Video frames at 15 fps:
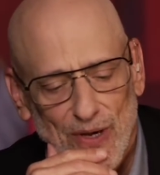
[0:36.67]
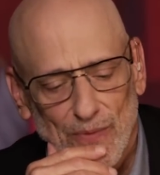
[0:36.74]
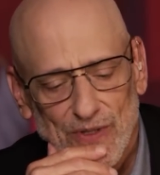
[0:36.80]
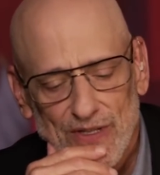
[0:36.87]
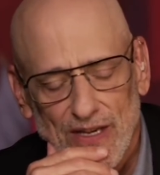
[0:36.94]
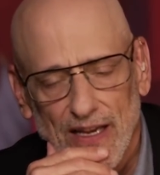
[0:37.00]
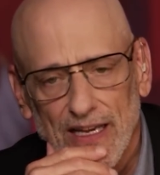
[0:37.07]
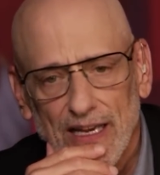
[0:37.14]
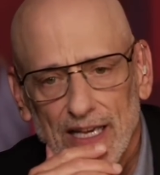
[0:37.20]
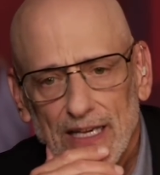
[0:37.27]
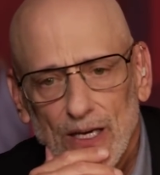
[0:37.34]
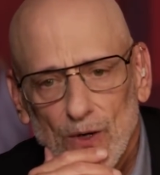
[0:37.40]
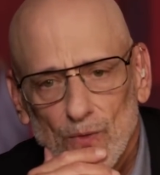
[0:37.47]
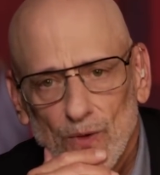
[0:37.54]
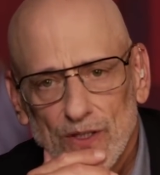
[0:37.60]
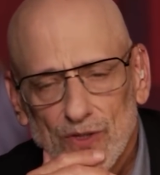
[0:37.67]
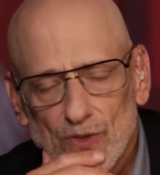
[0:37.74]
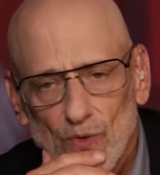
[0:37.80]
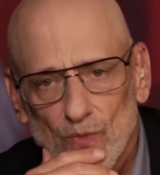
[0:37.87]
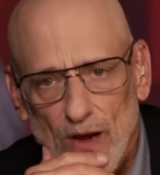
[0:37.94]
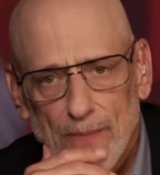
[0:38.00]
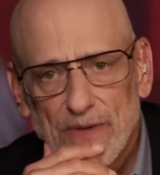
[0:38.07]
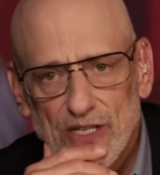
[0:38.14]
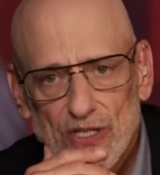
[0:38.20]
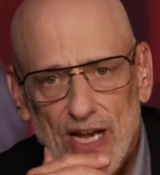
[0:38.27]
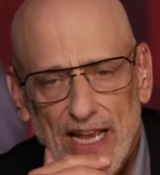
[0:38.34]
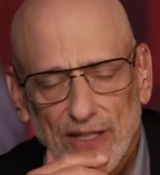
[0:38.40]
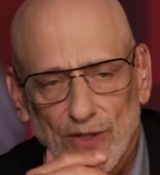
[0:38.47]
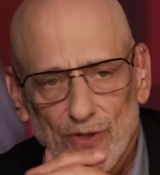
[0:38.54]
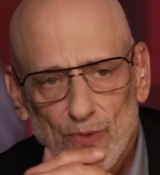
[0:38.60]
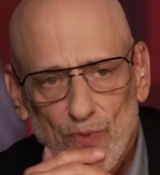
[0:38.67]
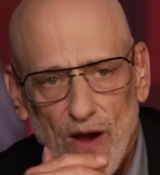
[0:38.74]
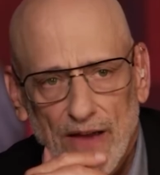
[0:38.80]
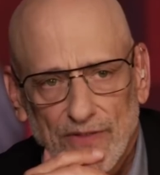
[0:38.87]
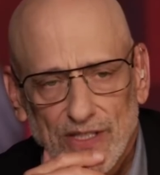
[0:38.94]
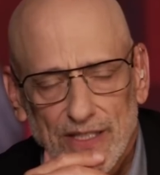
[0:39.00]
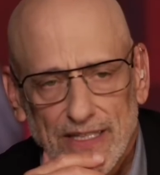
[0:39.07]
I would say, was Raymond Chandler's private